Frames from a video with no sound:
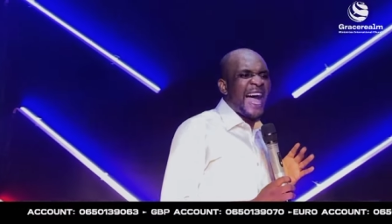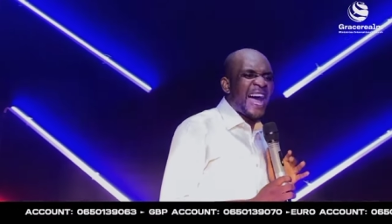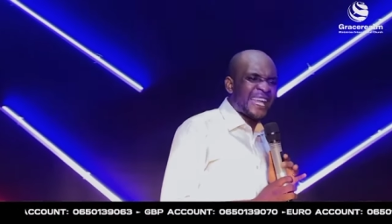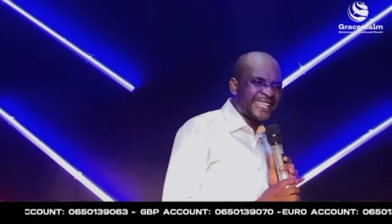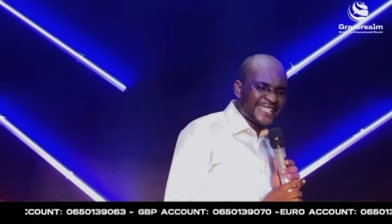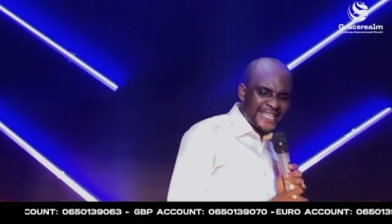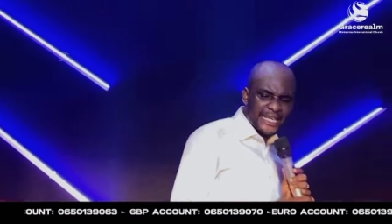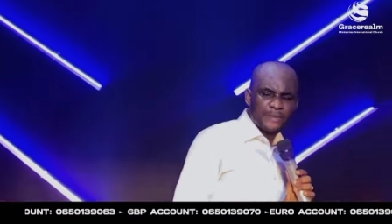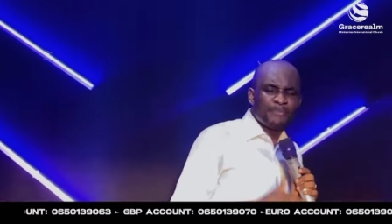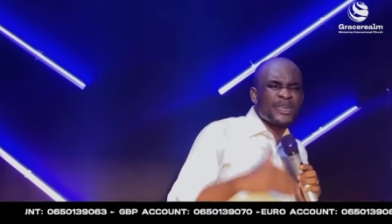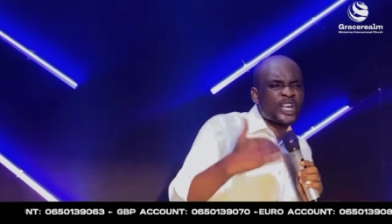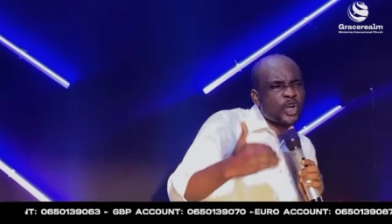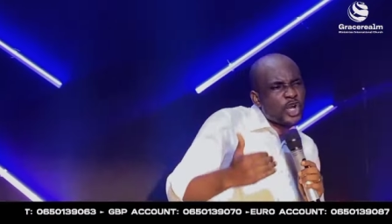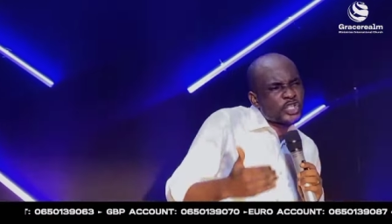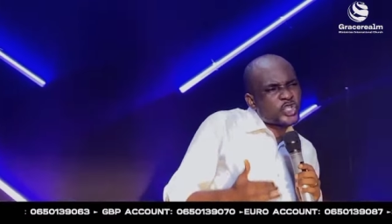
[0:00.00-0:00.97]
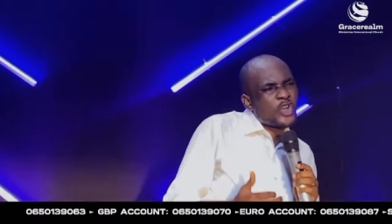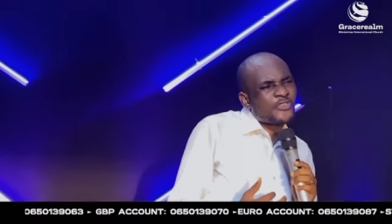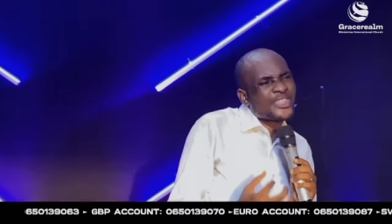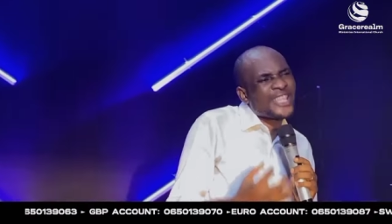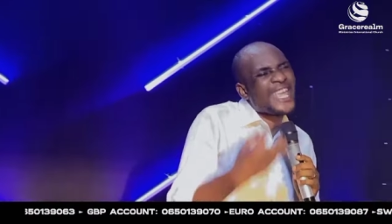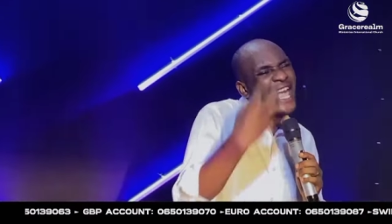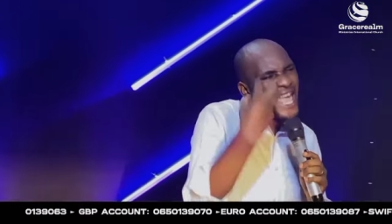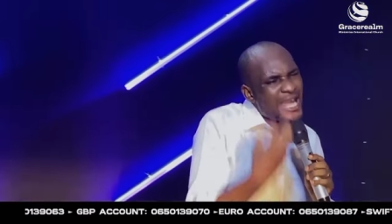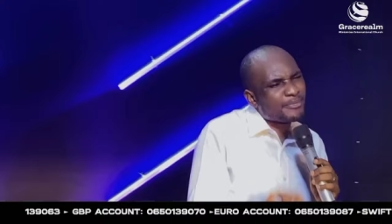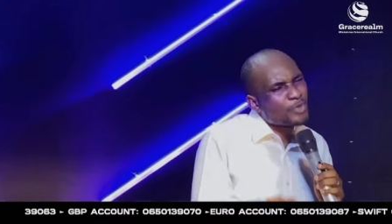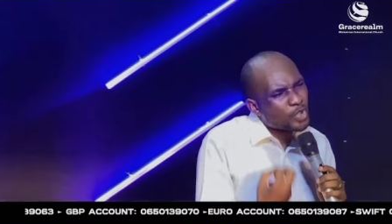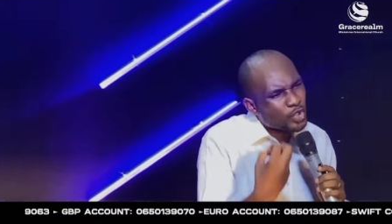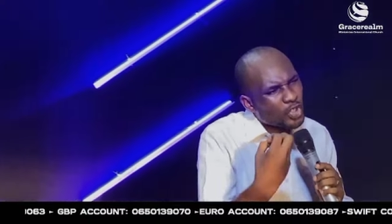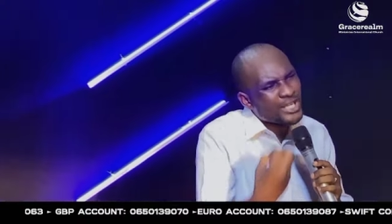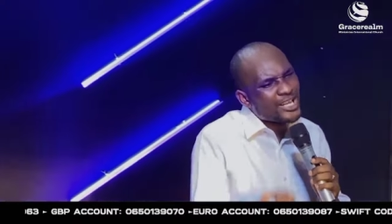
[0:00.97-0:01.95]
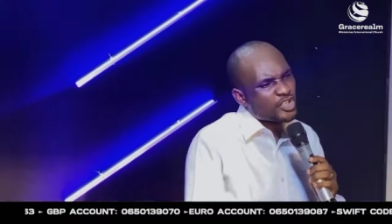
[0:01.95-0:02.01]
And then because of the
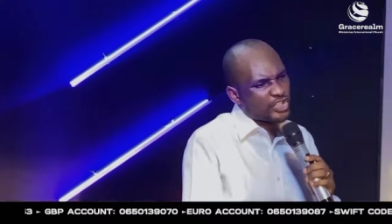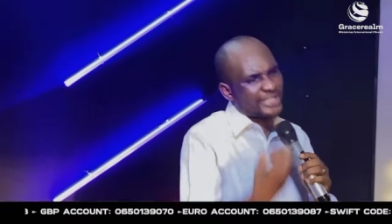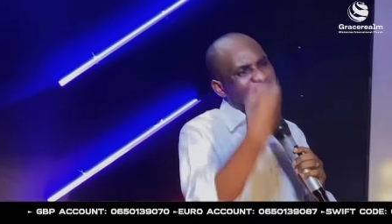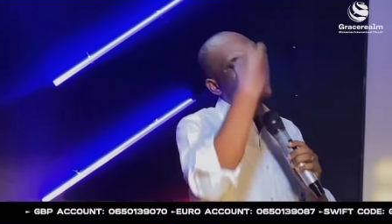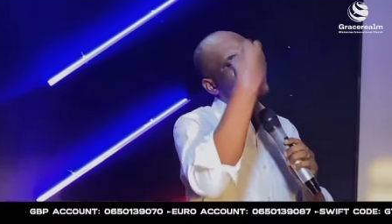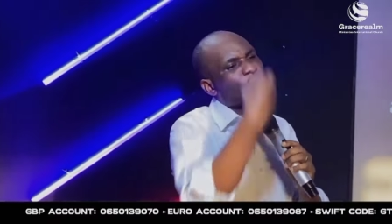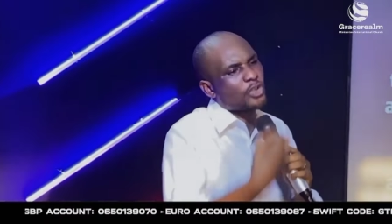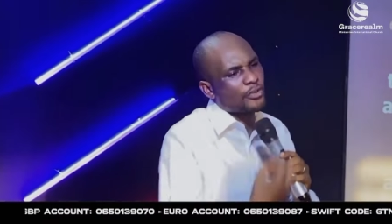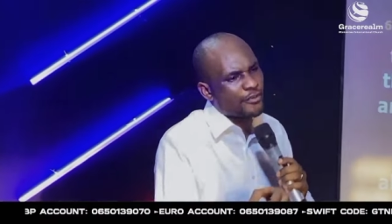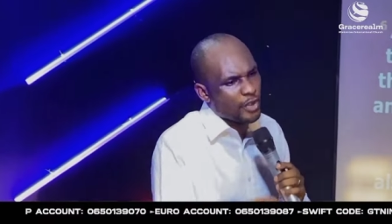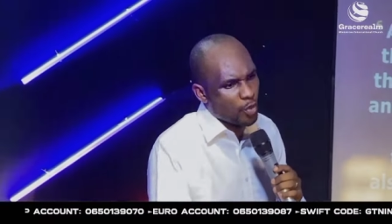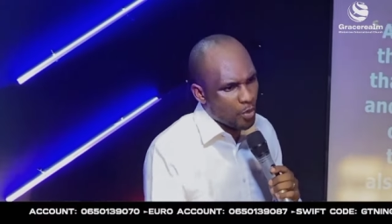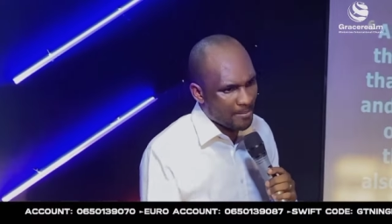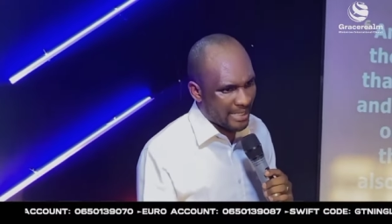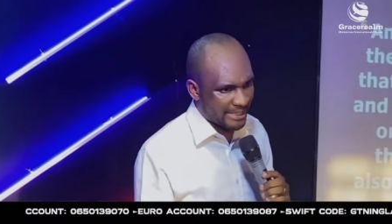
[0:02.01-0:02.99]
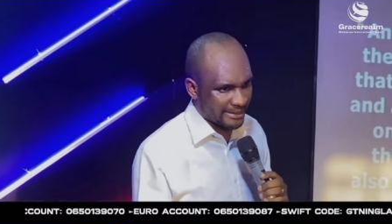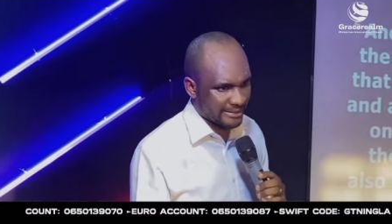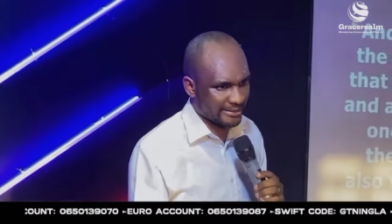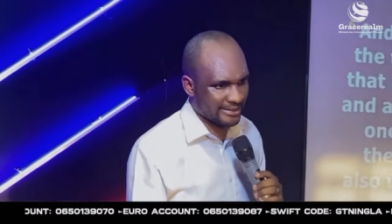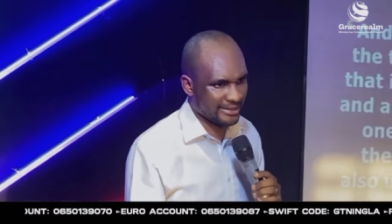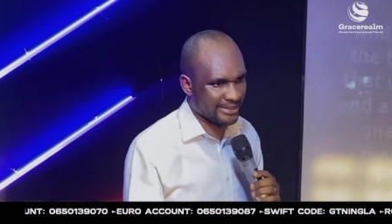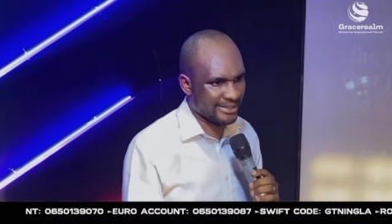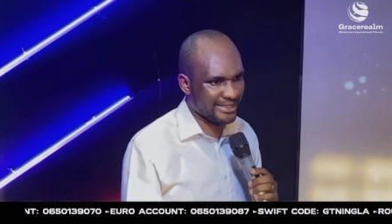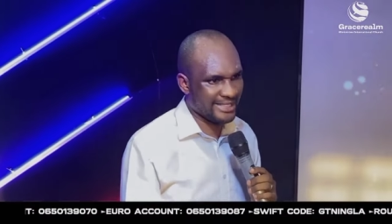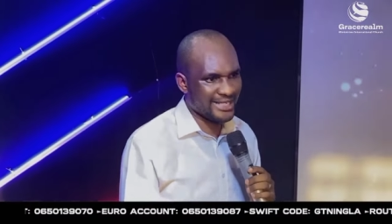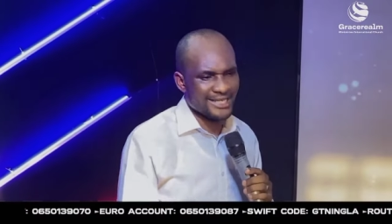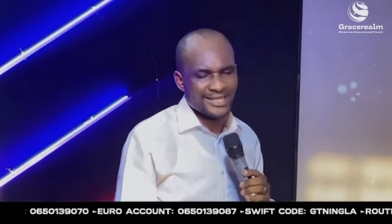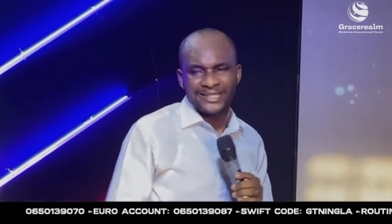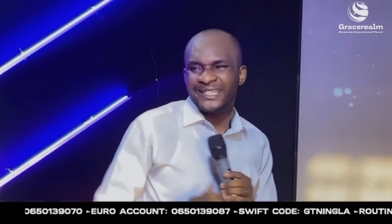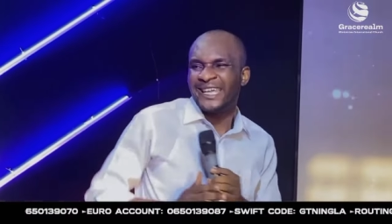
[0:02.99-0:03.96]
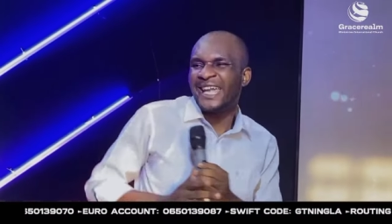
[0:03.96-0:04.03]
emotional state of a woman,
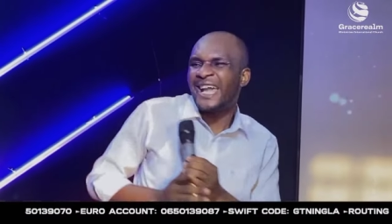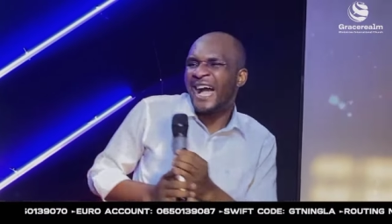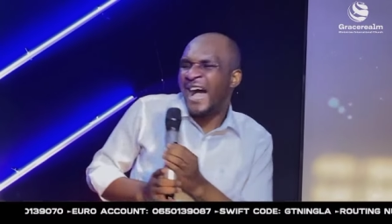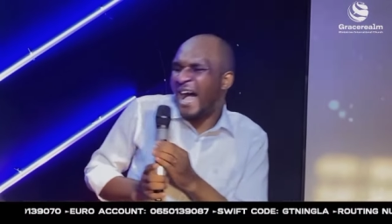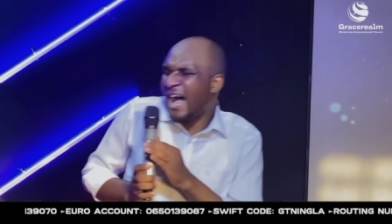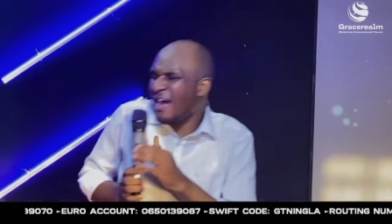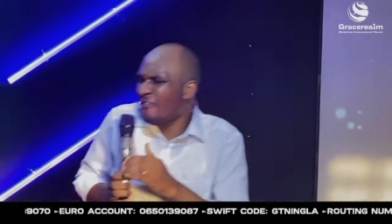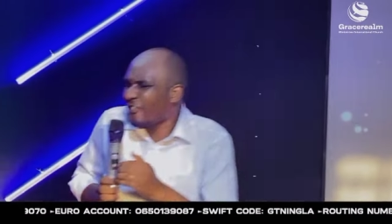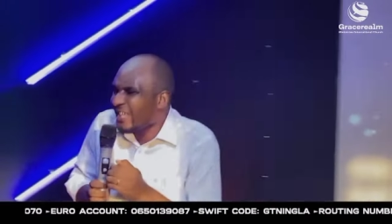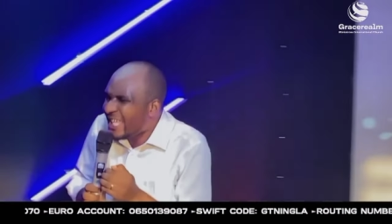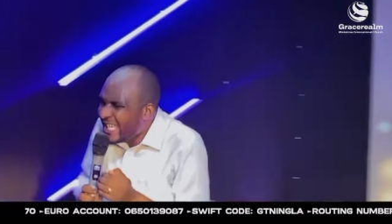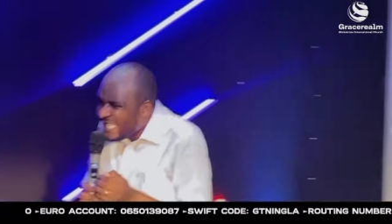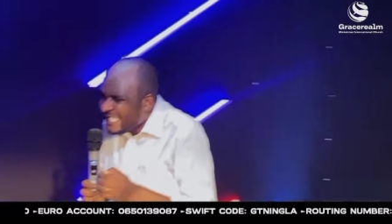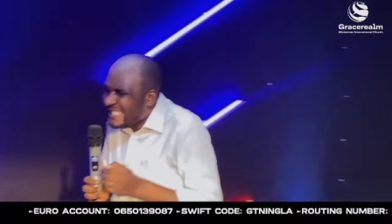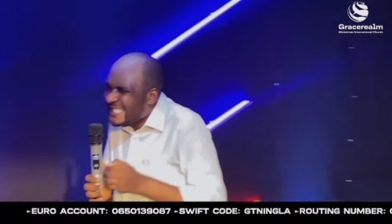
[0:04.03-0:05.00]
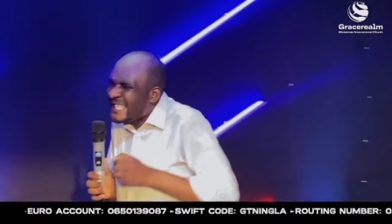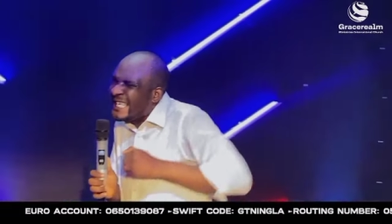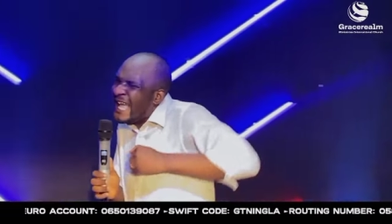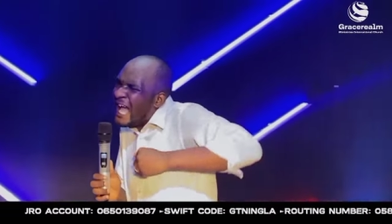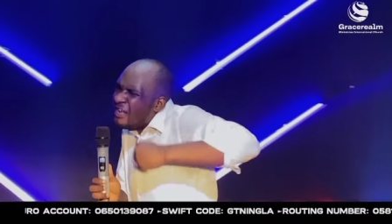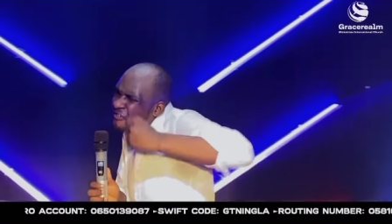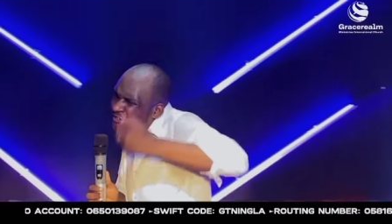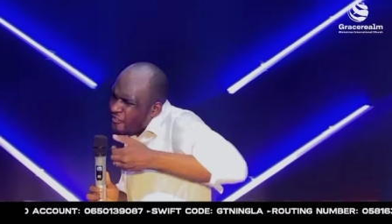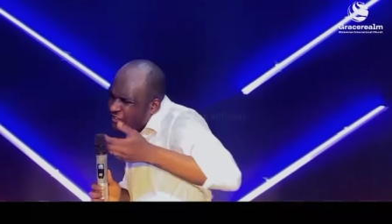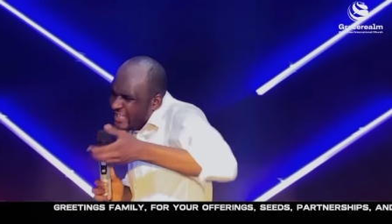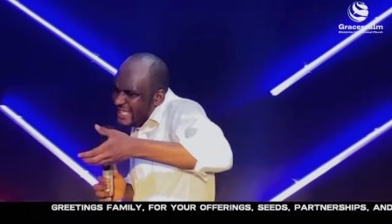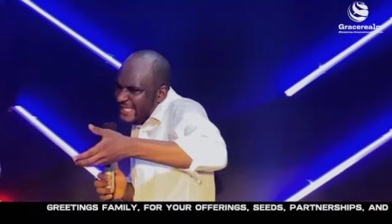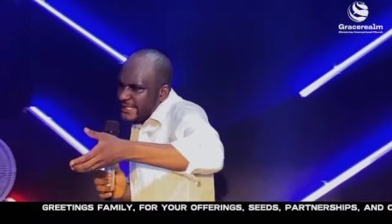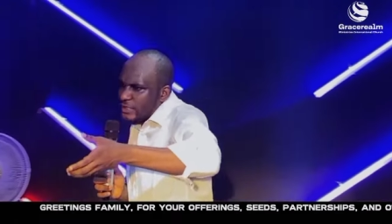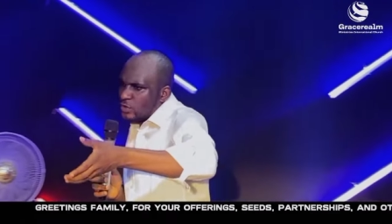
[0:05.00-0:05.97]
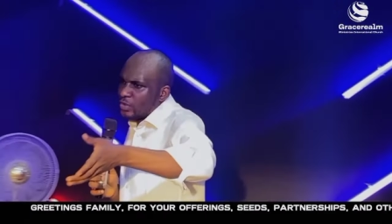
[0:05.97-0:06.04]
they have easy
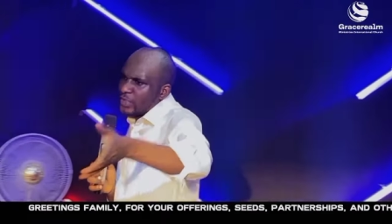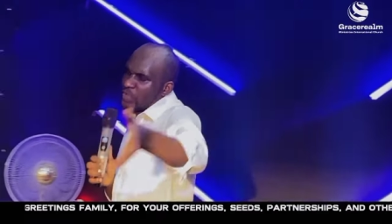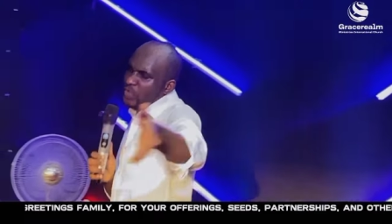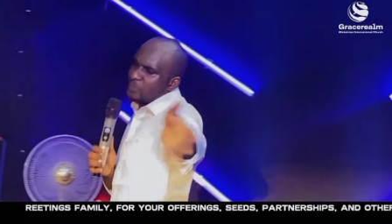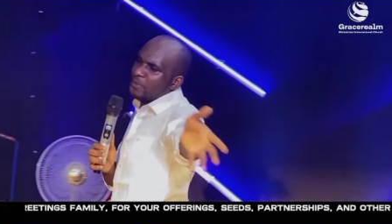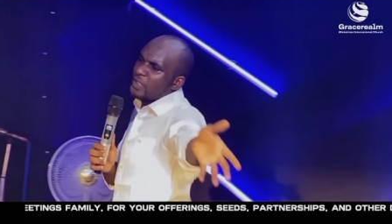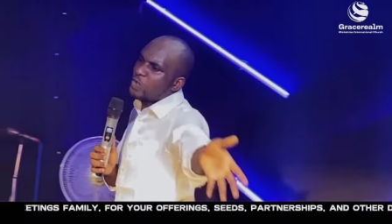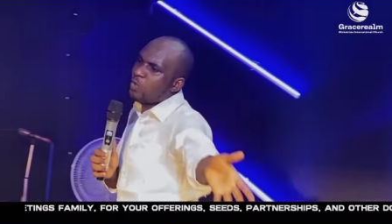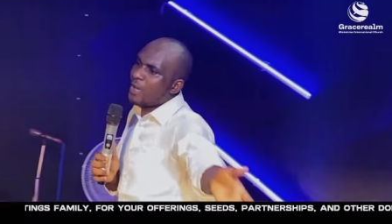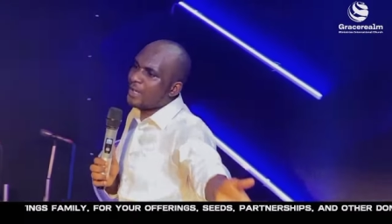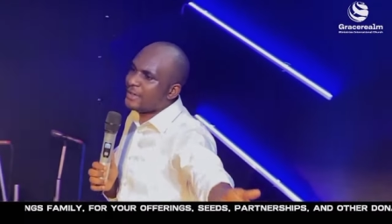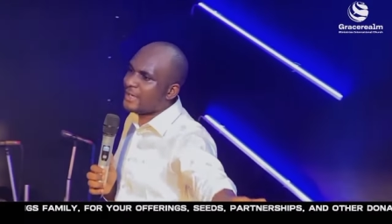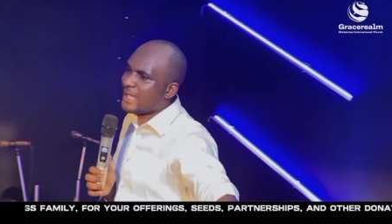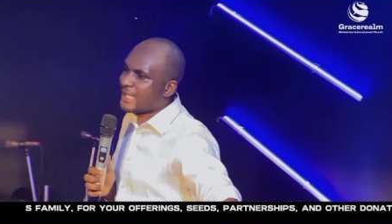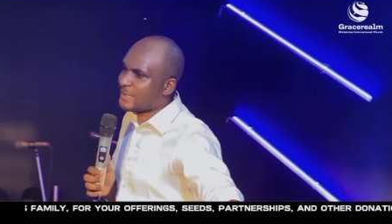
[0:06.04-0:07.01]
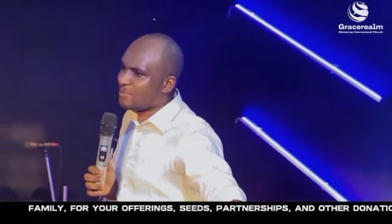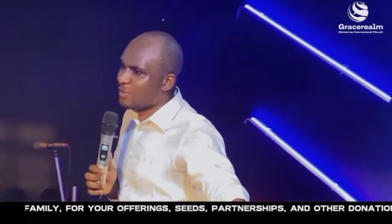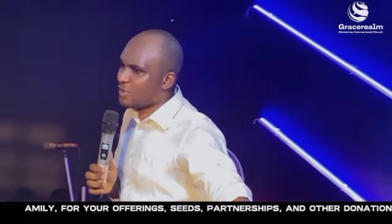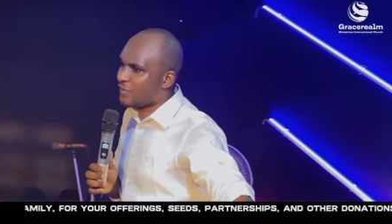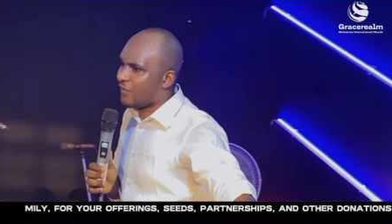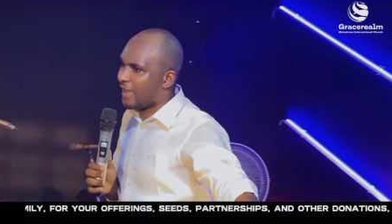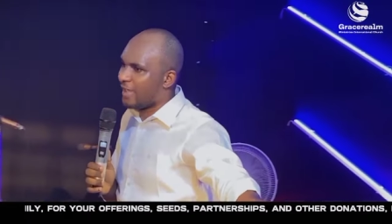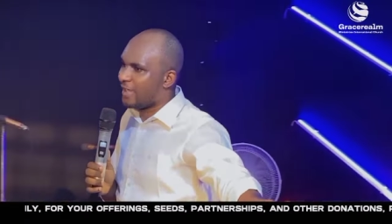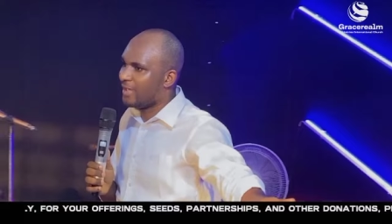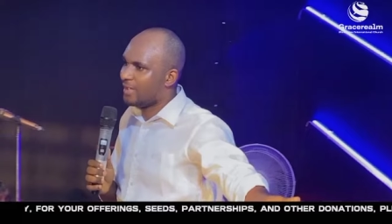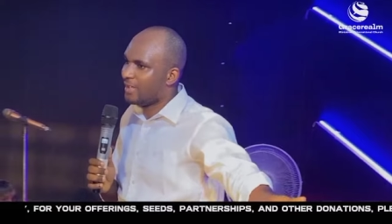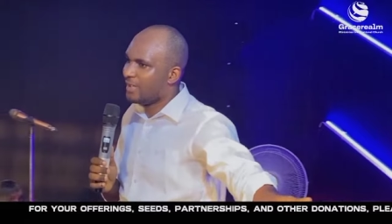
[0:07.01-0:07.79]
affinity to the spiritual atmosphere.